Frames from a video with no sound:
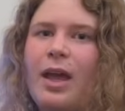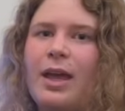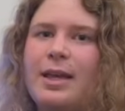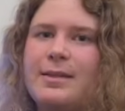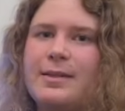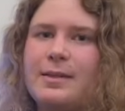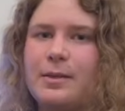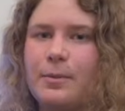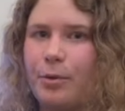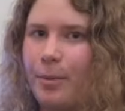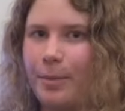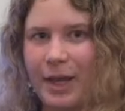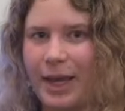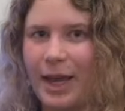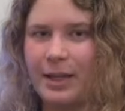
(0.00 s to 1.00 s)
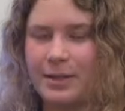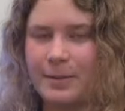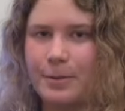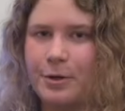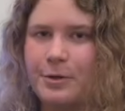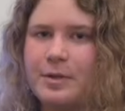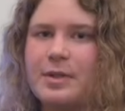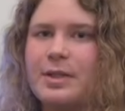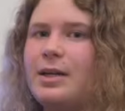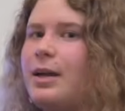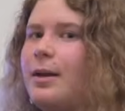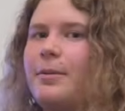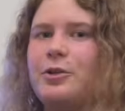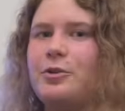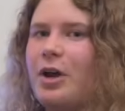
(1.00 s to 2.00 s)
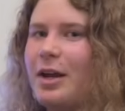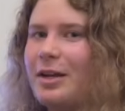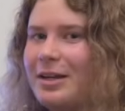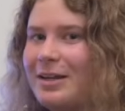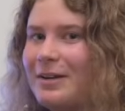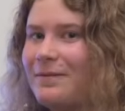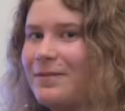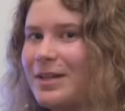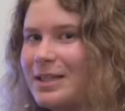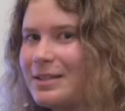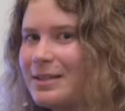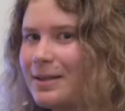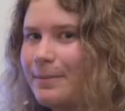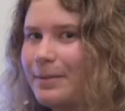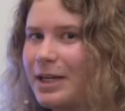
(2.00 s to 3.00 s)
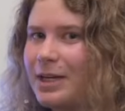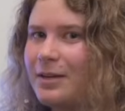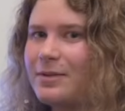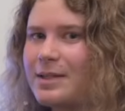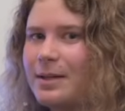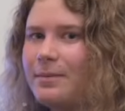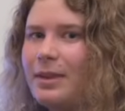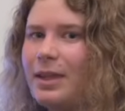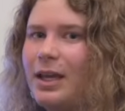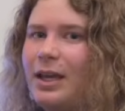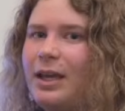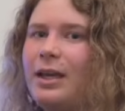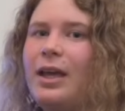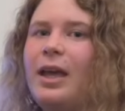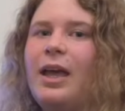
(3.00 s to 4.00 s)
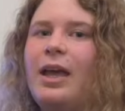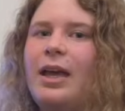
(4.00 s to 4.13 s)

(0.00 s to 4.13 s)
Is this a propaganda poster? Am I trying to convince somebody of something?